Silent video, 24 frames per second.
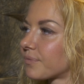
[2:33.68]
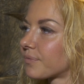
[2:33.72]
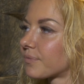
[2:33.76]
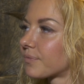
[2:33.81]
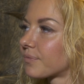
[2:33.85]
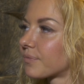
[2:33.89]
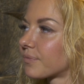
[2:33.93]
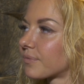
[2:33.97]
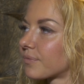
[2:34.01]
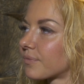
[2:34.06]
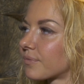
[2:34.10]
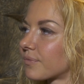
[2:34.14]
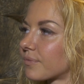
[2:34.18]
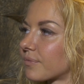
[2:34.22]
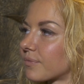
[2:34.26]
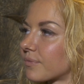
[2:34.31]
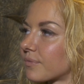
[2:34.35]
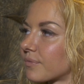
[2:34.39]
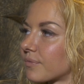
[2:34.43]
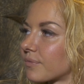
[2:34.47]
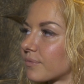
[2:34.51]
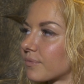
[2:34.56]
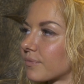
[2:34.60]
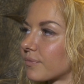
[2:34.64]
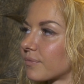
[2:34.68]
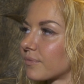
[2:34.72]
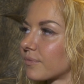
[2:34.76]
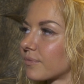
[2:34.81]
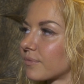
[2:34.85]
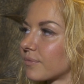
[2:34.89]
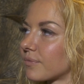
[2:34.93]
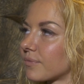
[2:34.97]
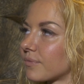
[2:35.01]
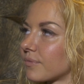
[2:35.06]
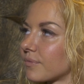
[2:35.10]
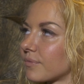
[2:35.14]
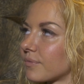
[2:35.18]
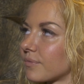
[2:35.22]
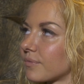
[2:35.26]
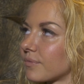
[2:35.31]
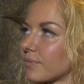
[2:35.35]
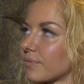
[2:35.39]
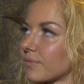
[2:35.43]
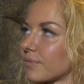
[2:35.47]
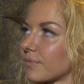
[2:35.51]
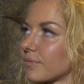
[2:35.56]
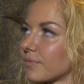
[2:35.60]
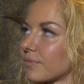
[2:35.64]

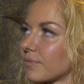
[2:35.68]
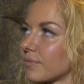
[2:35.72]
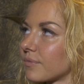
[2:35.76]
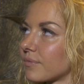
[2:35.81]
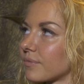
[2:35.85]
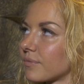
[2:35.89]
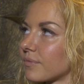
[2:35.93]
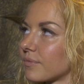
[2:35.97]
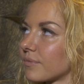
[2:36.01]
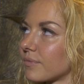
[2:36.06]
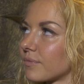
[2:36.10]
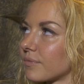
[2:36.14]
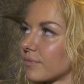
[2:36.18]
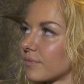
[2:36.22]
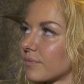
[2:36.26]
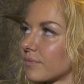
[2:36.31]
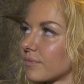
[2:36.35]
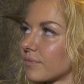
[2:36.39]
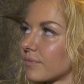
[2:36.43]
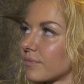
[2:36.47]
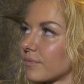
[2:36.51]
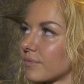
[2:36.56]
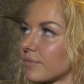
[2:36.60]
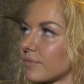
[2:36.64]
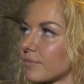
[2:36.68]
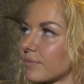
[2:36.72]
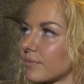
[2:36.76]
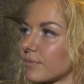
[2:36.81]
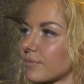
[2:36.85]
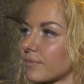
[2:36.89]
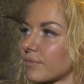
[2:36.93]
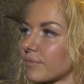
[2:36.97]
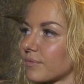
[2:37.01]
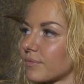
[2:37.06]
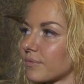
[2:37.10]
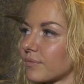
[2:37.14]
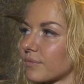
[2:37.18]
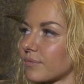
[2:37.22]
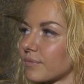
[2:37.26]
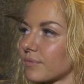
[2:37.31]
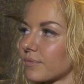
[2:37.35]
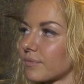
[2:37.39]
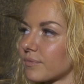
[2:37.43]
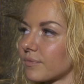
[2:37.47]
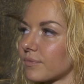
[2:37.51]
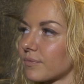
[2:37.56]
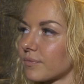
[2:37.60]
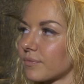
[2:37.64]

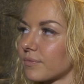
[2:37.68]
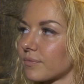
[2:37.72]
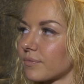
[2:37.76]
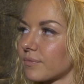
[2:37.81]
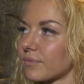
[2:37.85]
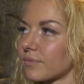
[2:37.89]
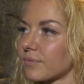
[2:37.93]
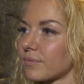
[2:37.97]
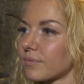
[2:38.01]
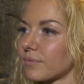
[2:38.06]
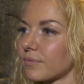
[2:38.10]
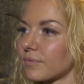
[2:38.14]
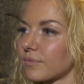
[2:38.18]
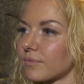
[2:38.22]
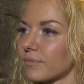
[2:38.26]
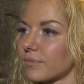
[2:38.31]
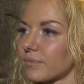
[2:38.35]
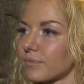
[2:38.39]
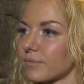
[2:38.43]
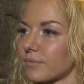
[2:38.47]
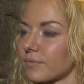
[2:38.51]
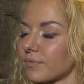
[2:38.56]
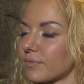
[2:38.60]
(silent)